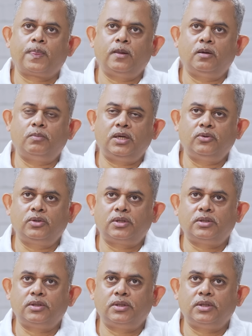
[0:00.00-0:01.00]
About
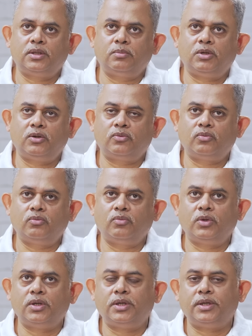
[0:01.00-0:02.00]

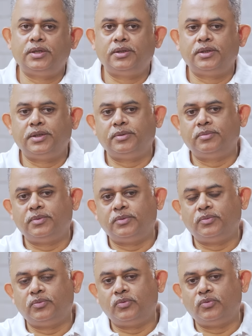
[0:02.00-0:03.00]

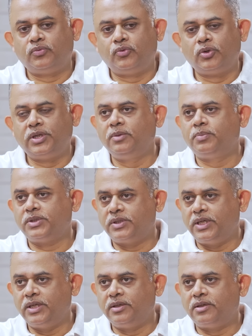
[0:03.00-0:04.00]

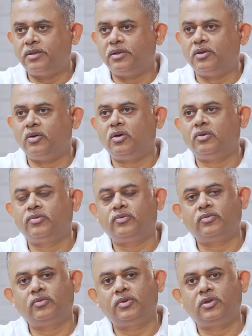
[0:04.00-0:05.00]
14% of
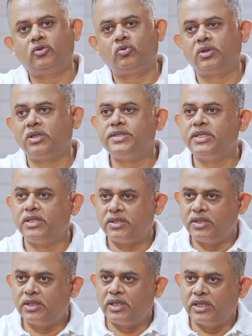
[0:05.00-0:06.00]
the total
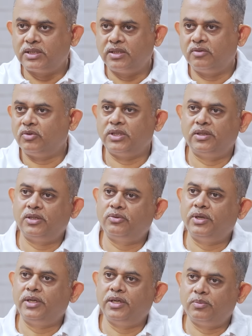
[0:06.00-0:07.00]
GST collection was at the
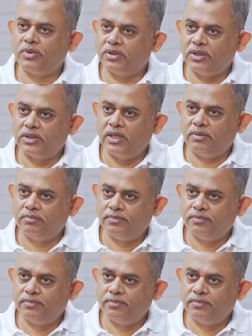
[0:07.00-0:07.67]
28% slab,